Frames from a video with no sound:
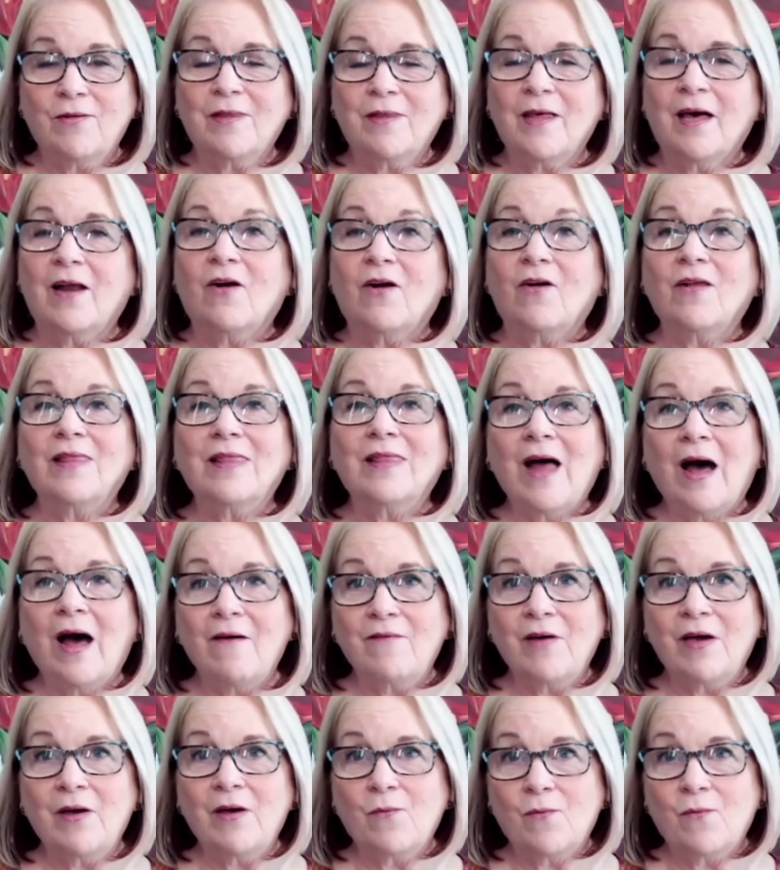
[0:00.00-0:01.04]
that are
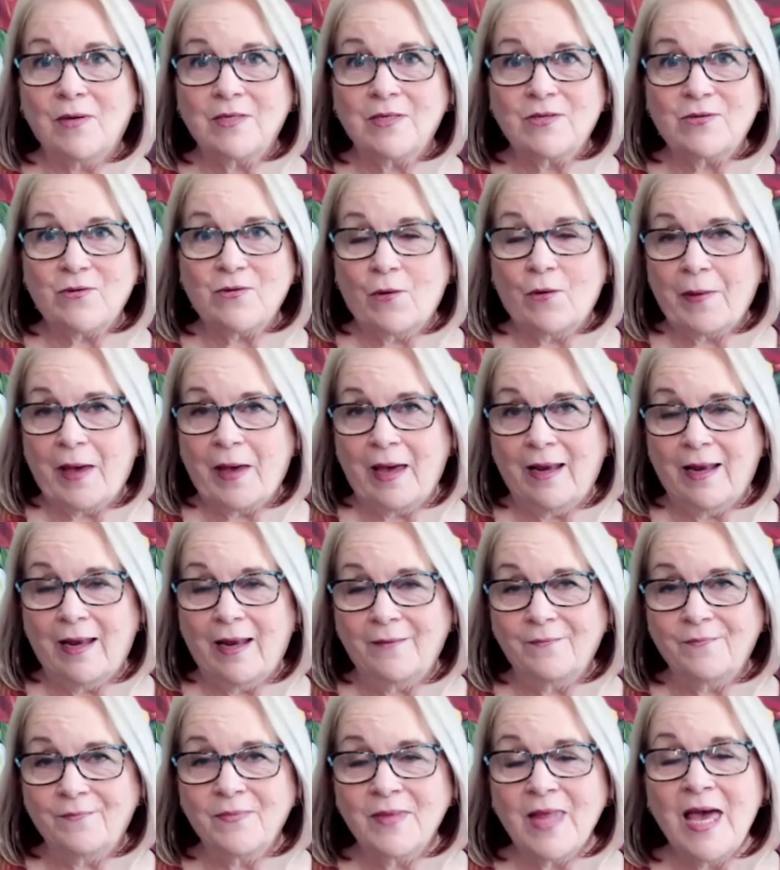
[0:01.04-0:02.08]
loving one stroke
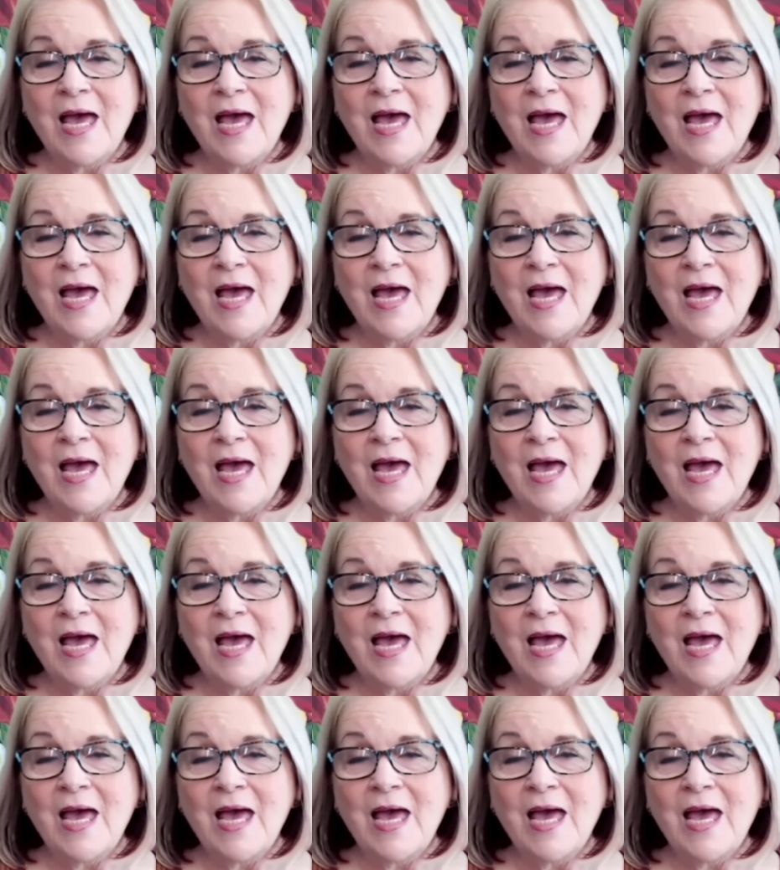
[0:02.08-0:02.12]
painting.